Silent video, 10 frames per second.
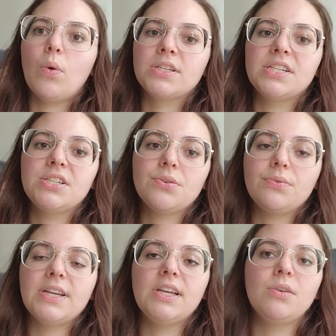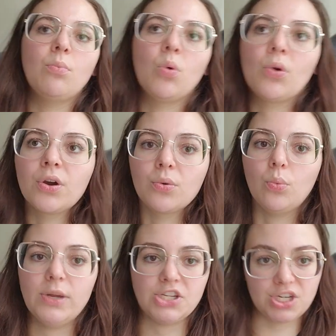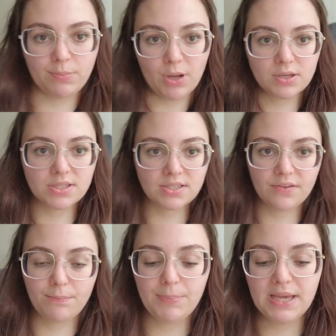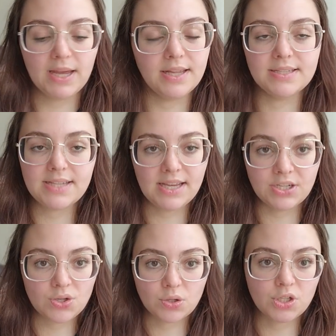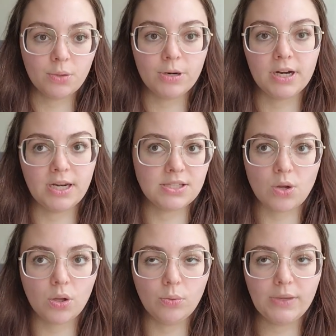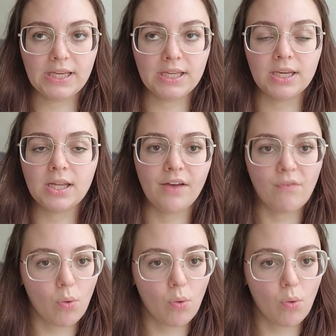wanted to read more witchy books because it is October, it is Halloween, of